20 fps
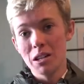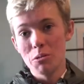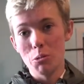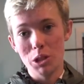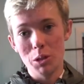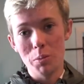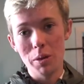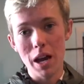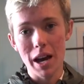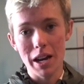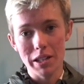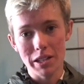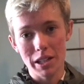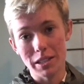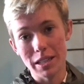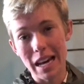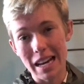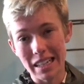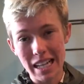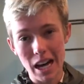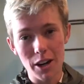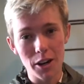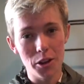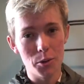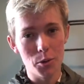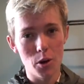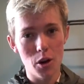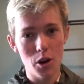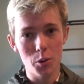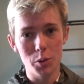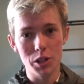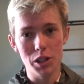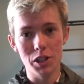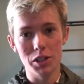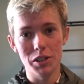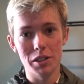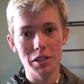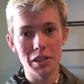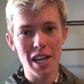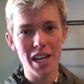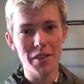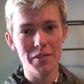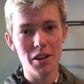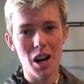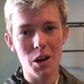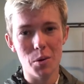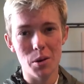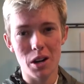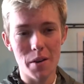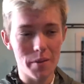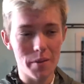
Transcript: well, to be honest, it's not allowed on the road, which is kind of an awkward